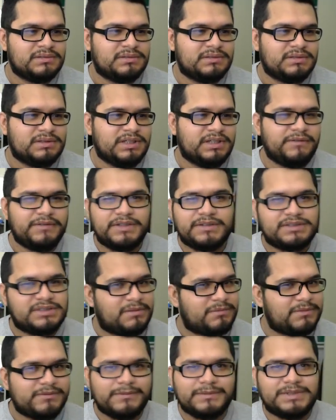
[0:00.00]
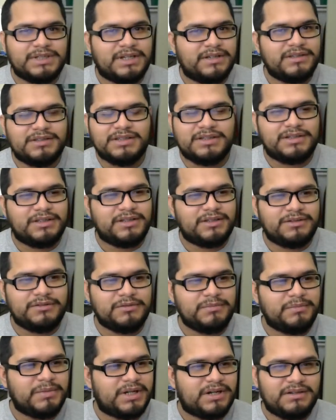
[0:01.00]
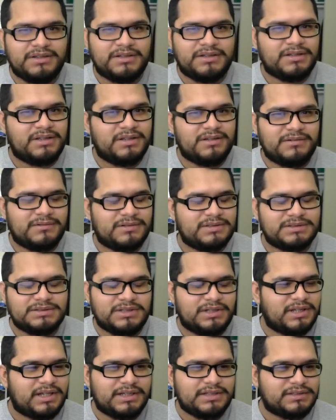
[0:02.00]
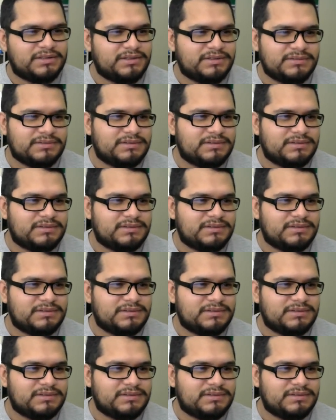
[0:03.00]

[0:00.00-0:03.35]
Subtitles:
Even if some of them tell you that they do better than the other ones, they're lying to you.